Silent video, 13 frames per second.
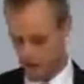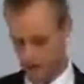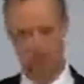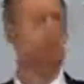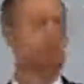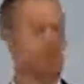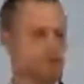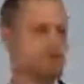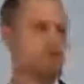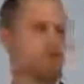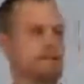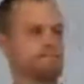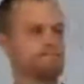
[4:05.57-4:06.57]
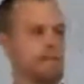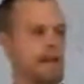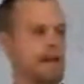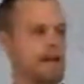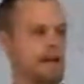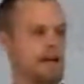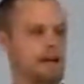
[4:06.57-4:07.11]
church history.
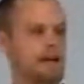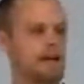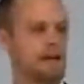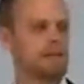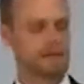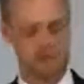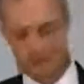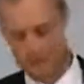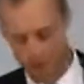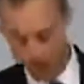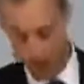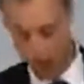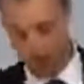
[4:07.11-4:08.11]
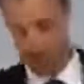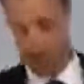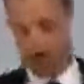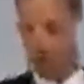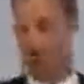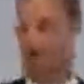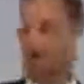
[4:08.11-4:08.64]
Because as a Christian, I
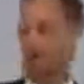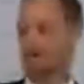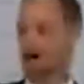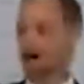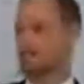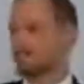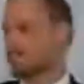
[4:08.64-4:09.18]
recognize that